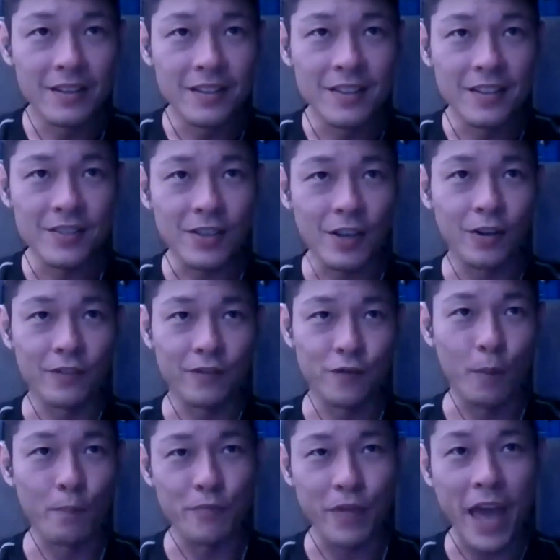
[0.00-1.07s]
so
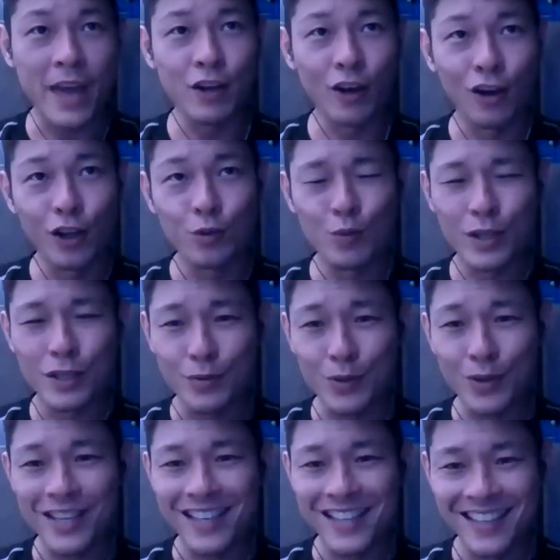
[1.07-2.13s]
from then on,
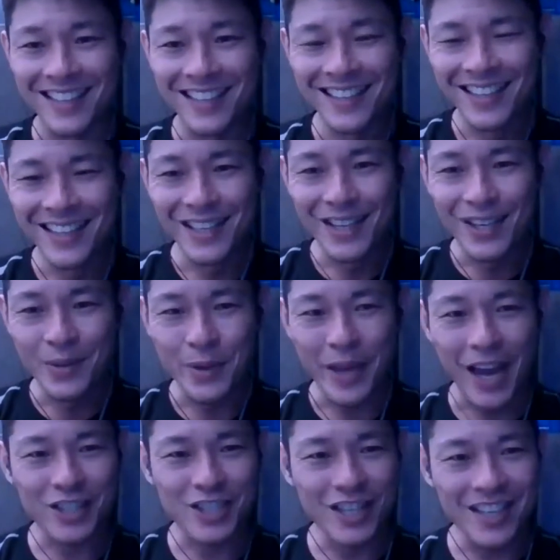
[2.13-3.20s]
we
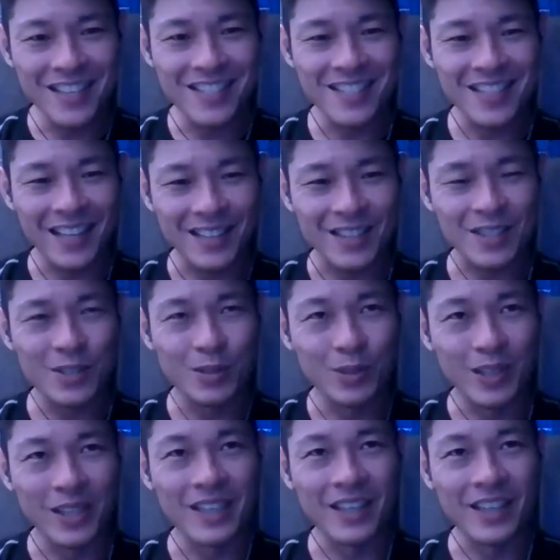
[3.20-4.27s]
actually
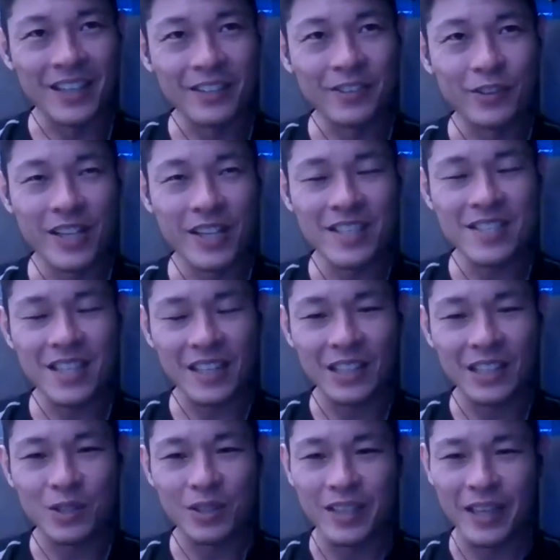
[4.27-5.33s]
really
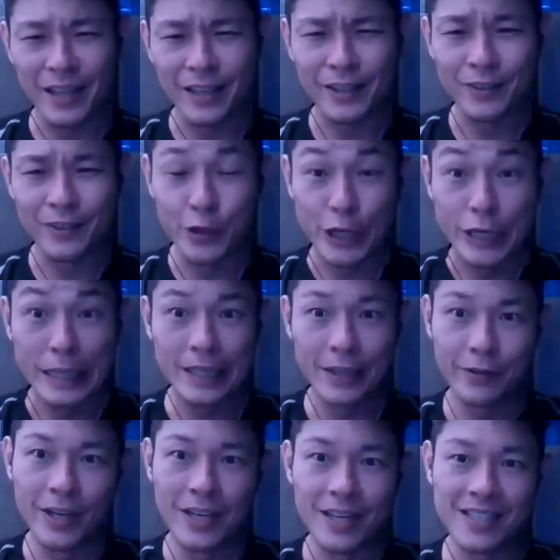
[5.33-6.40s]
started to get really,
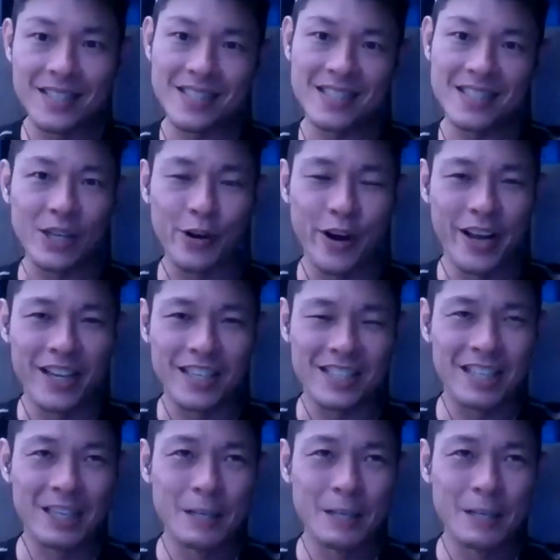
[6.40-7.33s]
really serious